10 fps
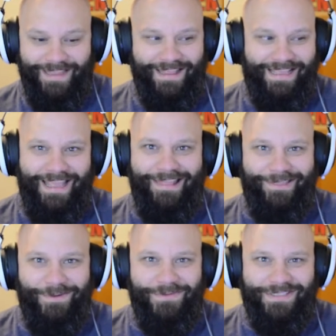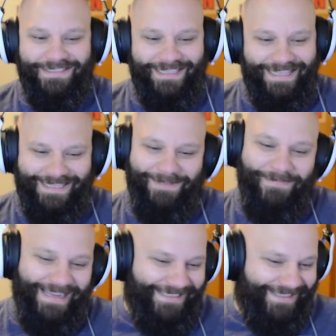It loses it. That's
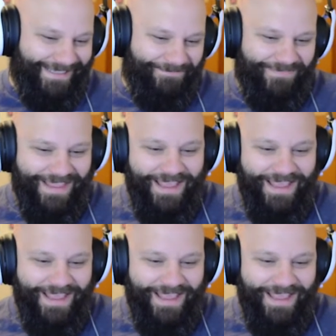amazing.